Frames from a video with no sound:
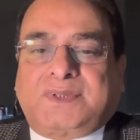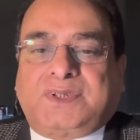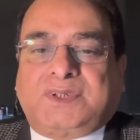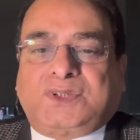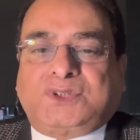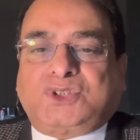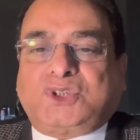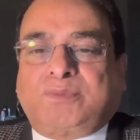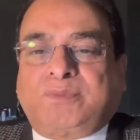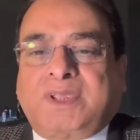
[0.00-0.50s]

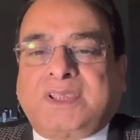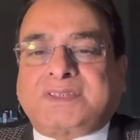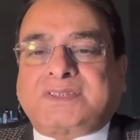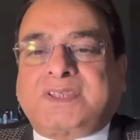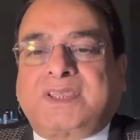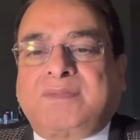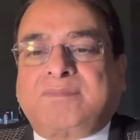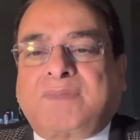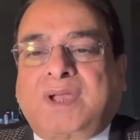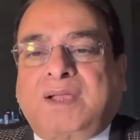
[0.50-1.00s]
She may
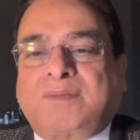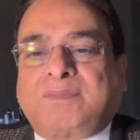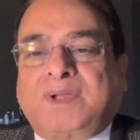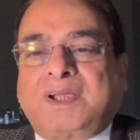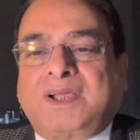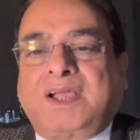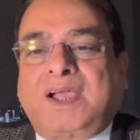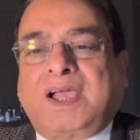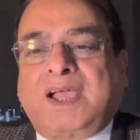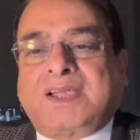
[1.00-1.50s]
say
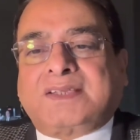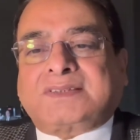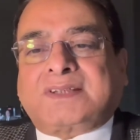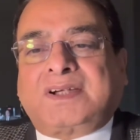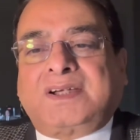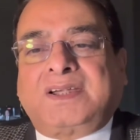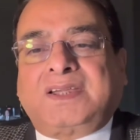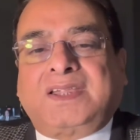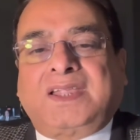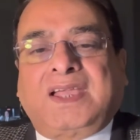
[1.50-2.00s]
mama as
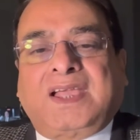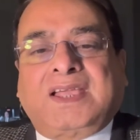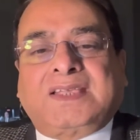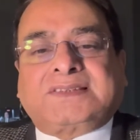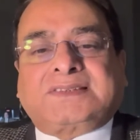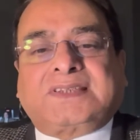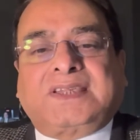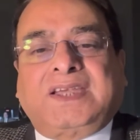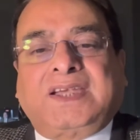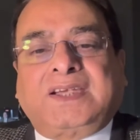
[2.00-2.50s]
early
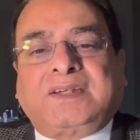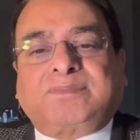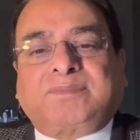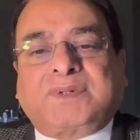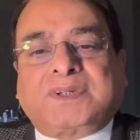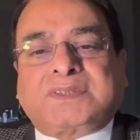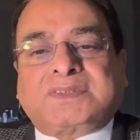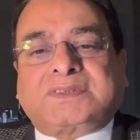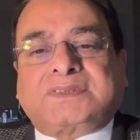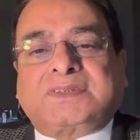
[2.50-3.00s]
as 8
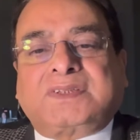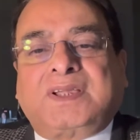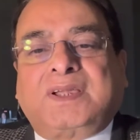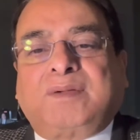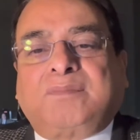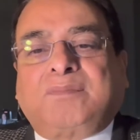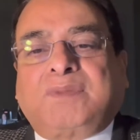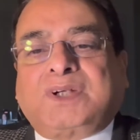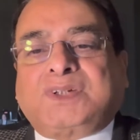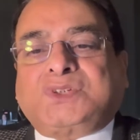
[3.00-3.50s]
months,
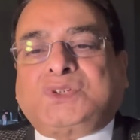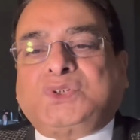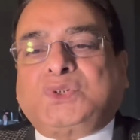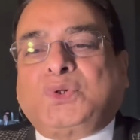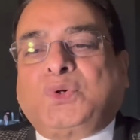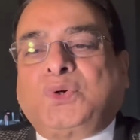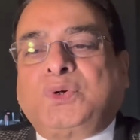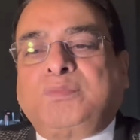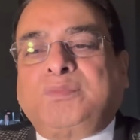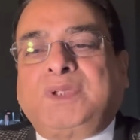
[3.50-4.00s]
but she
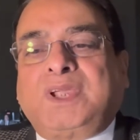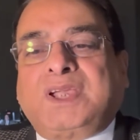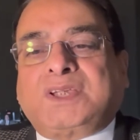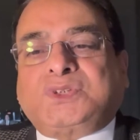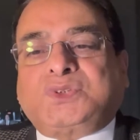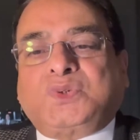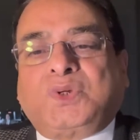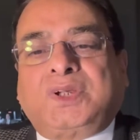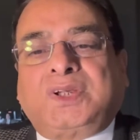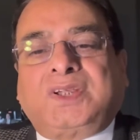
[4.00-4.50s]
won't be
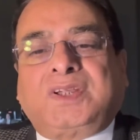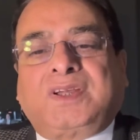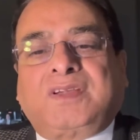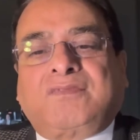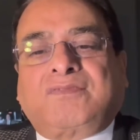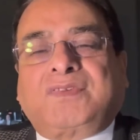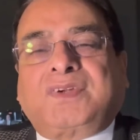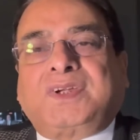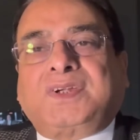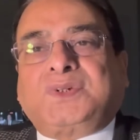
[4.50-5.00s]
actually
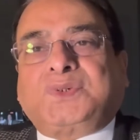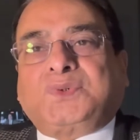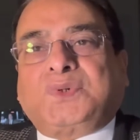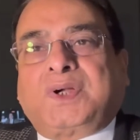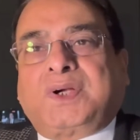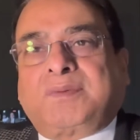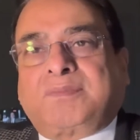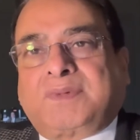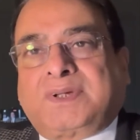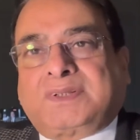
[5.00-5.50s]
referring to
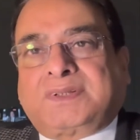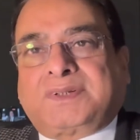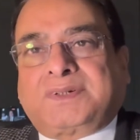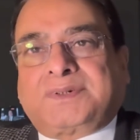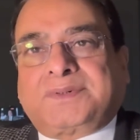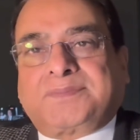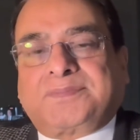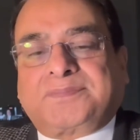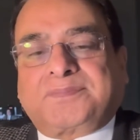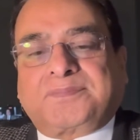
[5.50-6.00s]
her
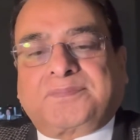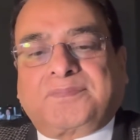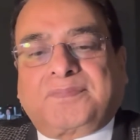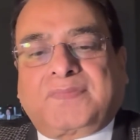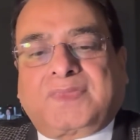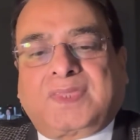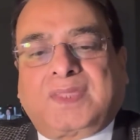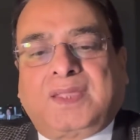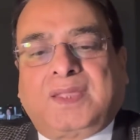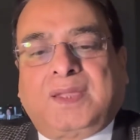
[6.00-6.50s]
mother.
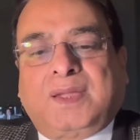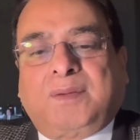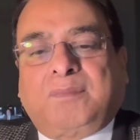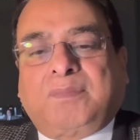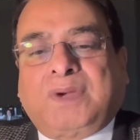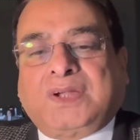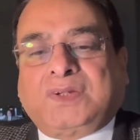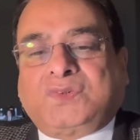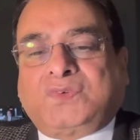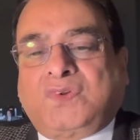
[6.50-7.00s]

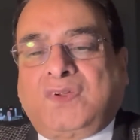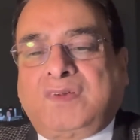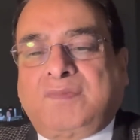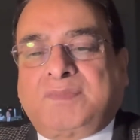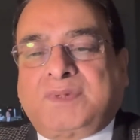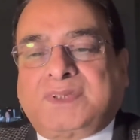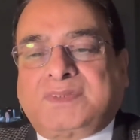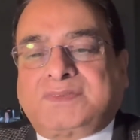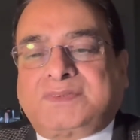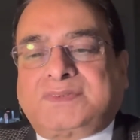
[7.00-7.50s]
By 12
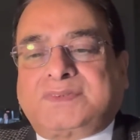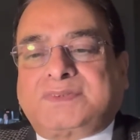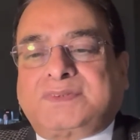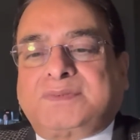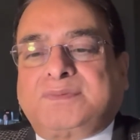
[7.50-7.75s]
months,